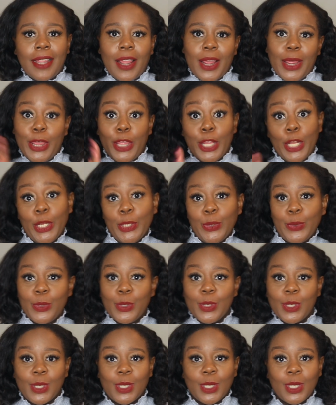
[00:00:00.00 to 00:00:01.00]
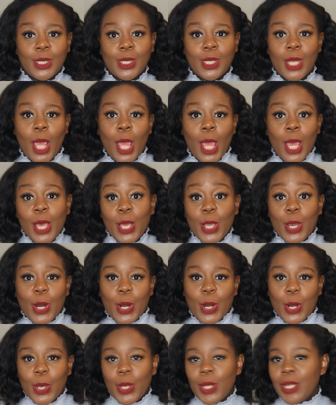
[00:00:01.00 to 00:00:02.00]
the loose
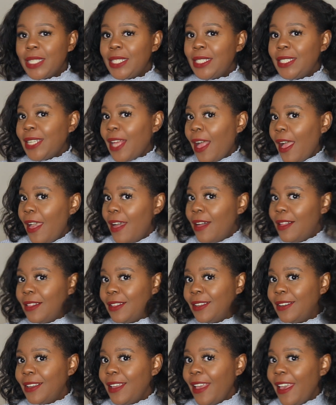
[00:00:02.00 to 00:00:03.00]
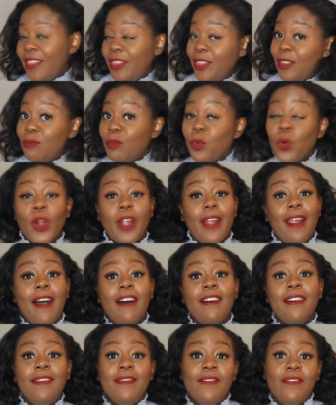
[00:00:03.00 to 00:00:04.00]
curl style and the more
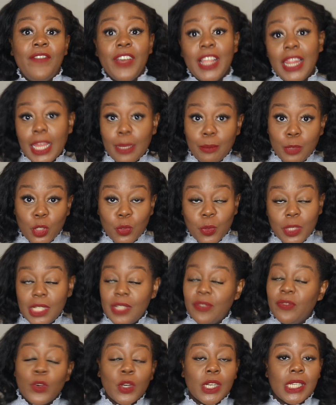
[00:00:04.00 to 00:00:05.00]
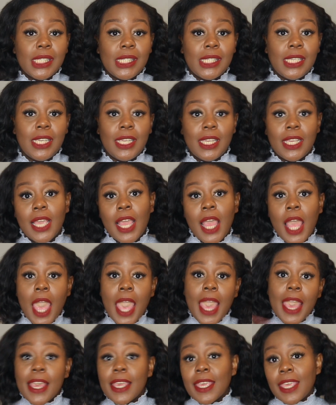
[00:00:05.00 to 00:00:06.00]
voluptuous 4C
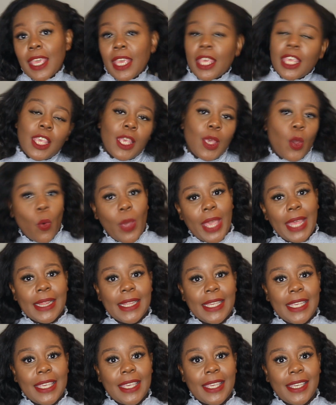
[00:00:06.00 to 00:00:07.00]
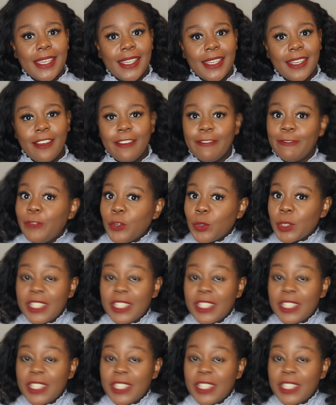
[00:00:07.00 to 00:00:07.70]
kinky coily full